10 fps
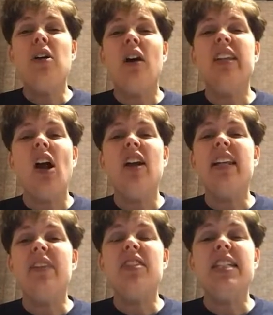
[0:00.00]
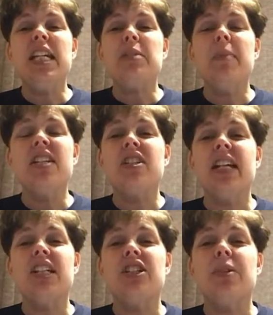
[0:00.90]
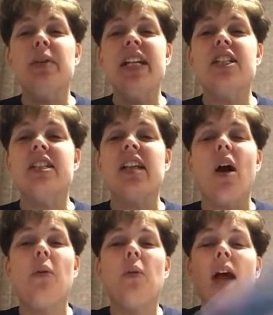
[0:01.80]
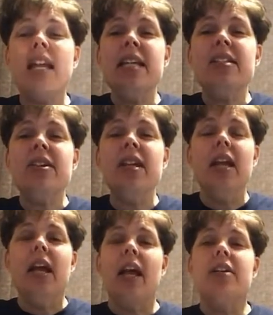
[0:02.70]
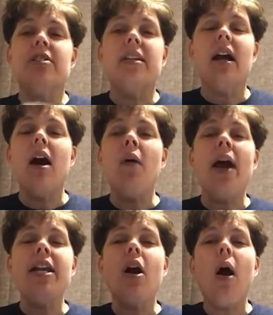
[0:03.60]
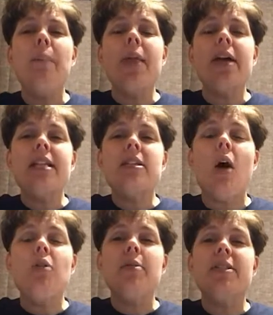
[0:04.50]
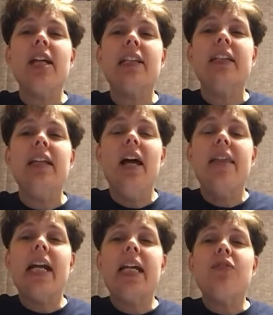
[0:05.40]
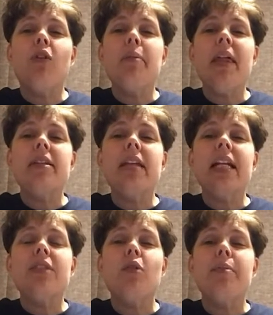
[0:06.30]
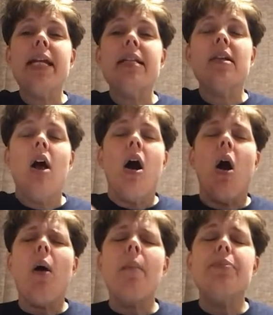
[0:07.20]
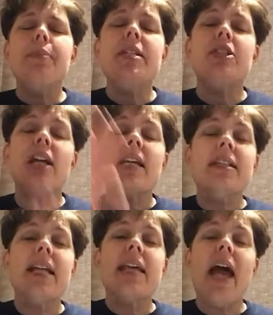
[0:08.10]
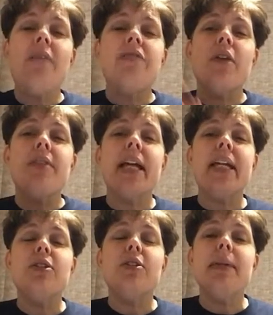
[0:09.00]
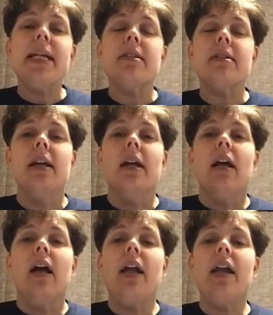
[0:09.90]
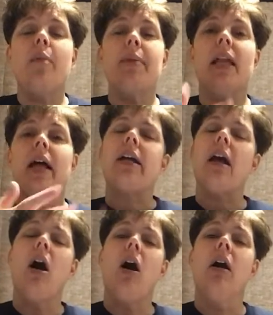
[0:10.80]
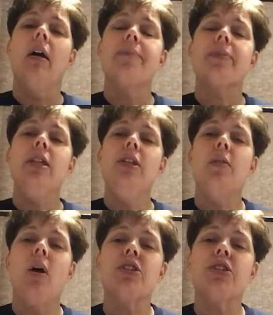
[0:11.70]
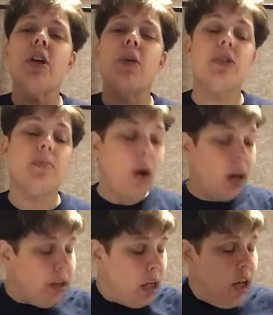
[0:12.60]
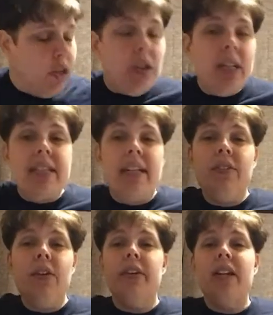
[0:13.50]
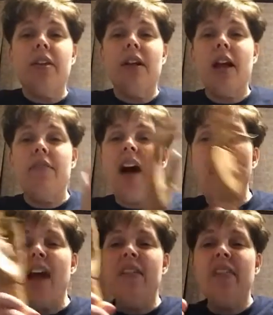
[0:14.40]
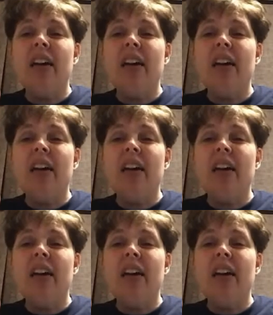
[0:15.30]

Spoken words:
hardly have to teach much next year. We can just go right into it, and you say, "Oh, I know. Oh, that's a whole note section. That gets 4. That gets 4 beats. Oh, this section, that's a half note. That gets 2 beats." And I'll be like, "Oh, you are so smart." So let's give you another high five.